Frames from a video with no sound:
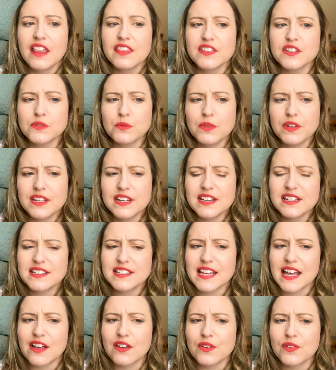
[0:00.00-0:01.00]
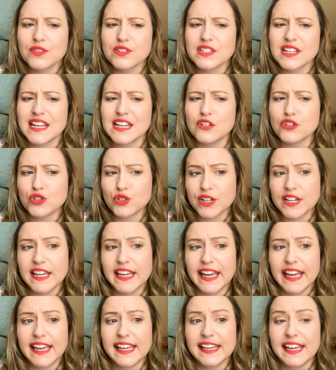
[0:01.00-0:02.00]
This one sounds
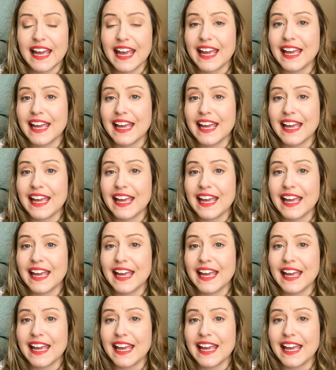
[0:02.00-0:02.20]
intriguing,